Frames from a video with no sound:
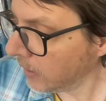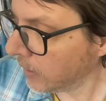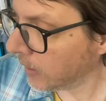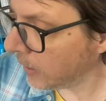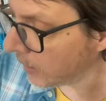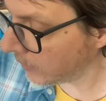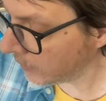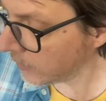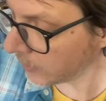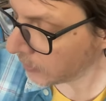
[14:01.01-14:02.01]

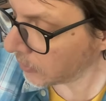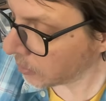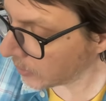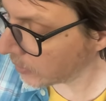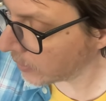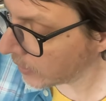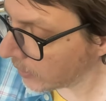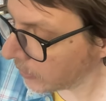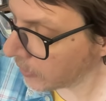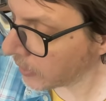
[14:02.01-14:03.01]
And this is what,
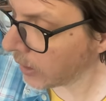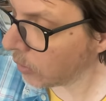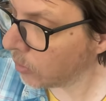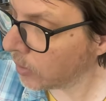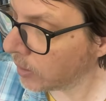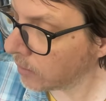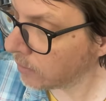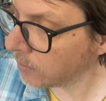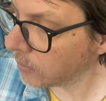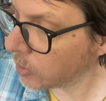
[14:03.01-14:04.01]
this is how
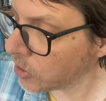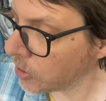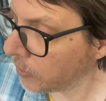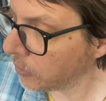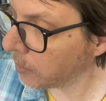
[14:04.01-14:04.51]
Krishna is